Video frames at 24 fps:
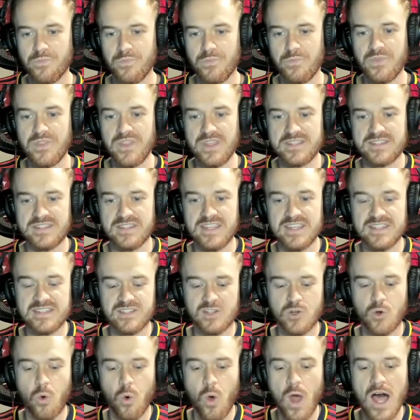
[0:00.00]
this this
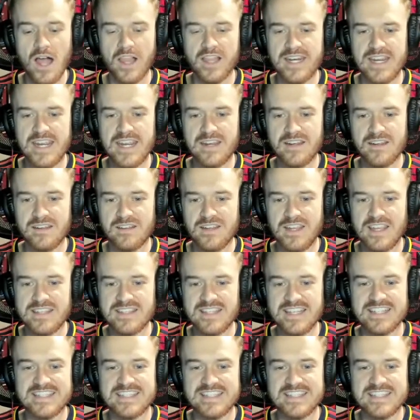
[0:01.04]
quality is